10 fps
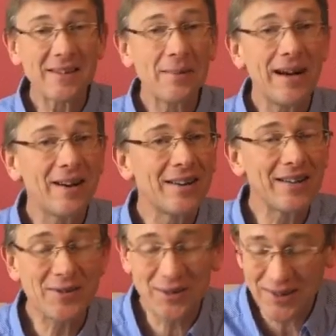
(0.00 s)
about
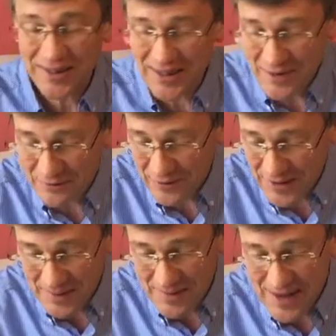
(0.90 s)
Israel and
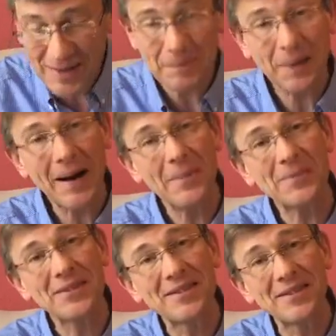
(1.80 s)
Ephraim, up
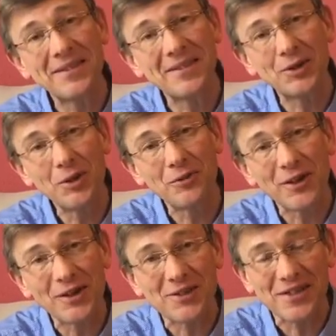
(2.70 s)
pops two
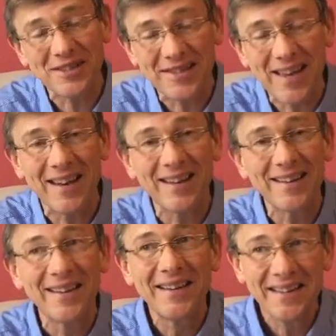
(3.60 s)
verses that
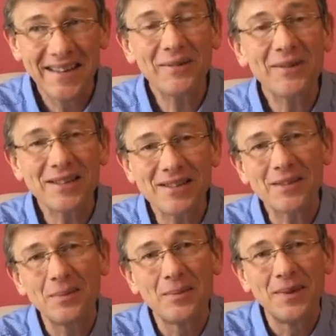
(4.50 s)
give us
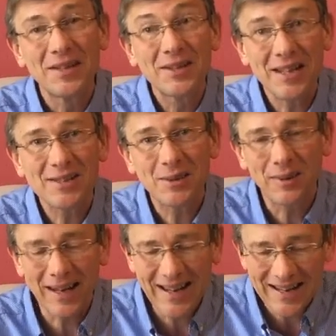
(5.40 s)
some, shed some
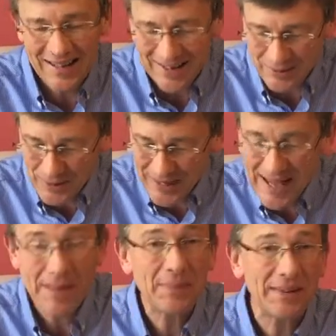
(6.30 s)
light on what
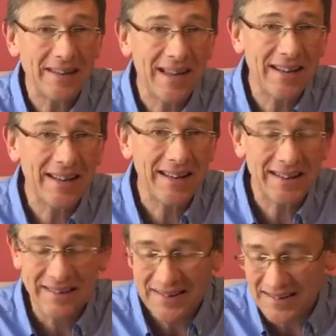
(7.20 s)
happened that
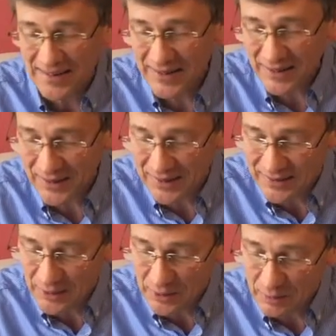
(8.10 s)
night there
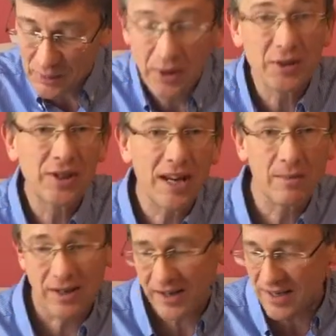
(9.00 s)
near the brook
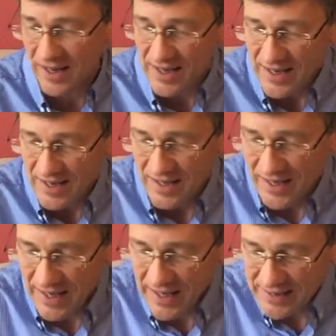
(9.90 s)
Jabbok,
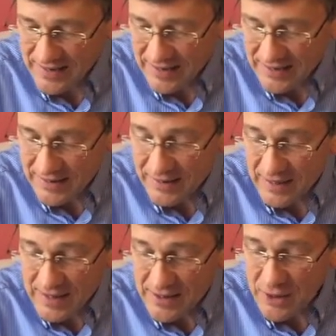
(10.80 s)
as it uh,
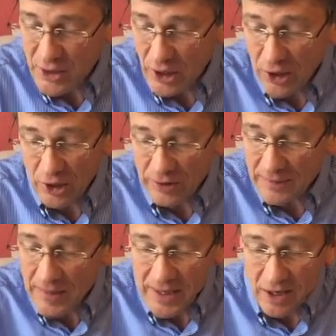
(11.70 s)
as it's called.
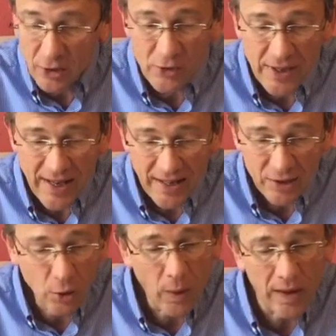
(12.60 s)
In Hosea
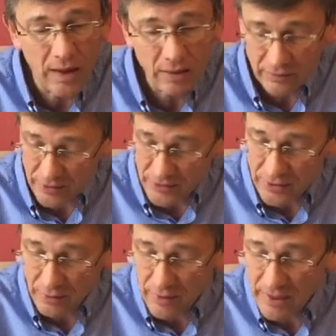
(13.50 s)
twelve, verse
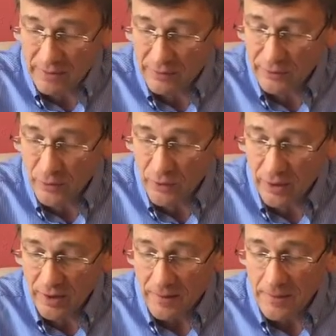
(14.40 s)
three and four,